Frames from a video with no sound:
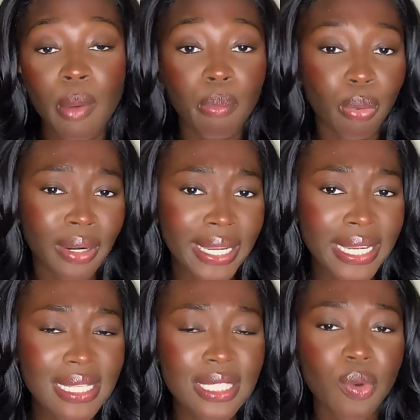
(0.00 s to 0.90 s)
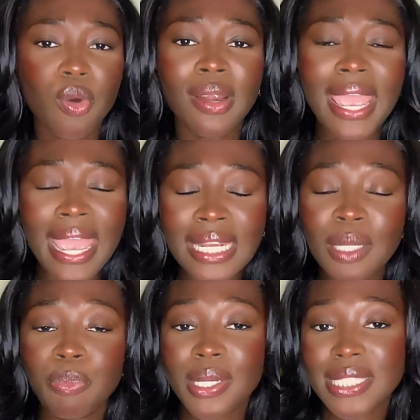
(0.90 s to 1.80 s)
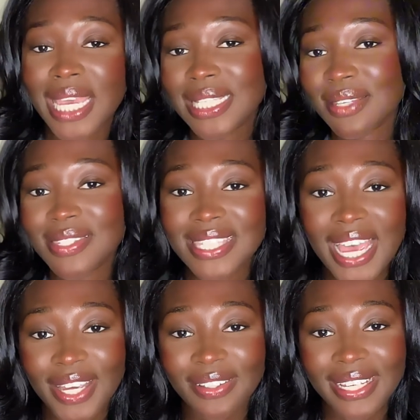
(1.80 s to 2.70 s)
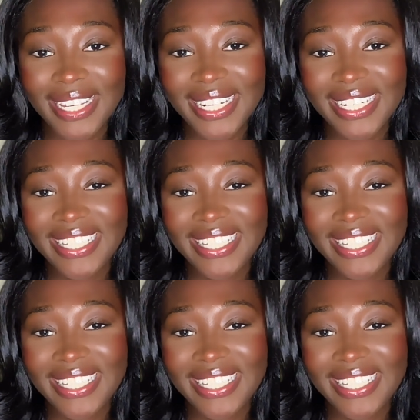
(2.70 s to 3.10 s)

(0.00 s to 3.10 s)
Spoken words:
braids or any protective style in.